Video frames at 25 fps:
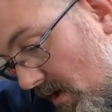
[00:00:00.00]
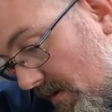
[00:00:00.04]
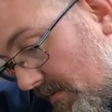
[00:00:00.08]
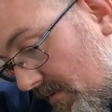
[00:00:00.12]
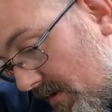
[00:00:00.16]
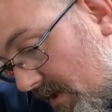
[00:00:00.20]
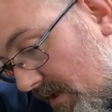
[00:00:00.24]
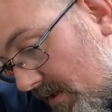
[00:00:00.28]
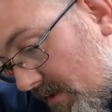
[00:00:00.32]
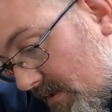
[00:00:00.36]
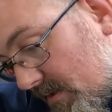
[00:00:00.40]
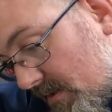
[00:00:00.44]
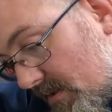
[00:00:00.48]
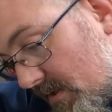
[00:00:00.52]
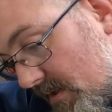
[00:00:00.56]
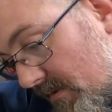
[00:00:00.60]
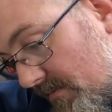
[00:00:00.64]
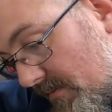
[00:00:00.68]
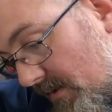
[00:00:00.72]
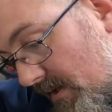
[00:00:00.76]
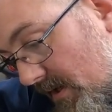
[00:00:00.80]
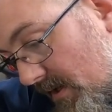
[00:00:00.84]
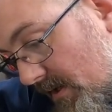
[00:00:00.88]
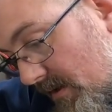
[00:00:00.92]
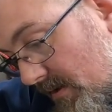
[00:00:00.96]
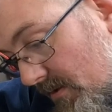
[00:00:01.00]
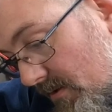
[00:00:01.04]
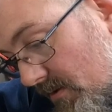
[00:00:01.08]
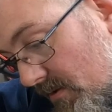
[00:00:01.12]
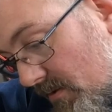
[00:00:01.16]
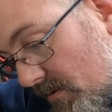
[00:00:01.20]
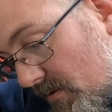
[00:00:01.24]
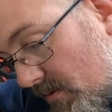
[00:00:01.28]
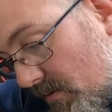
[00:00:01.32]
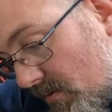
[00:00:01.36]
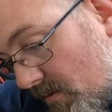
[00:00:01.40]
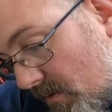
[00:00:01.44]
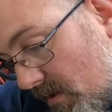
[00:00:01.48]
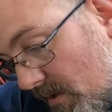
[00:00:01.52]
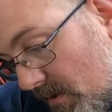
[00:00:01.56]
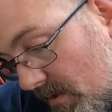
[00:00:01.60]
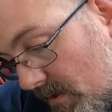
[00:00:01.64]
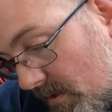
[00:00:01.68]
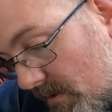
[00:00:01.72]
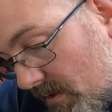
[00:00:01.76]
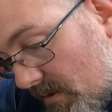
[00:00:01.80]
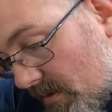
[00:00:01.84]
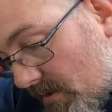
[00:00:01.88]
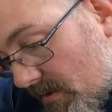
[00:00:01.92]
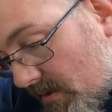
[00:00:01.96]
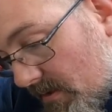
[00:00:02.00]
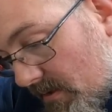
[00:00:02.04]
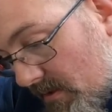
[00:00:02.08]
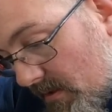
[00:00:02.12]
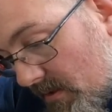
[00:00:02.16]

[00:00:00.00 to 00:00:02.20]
I've got stuff I gotta do, and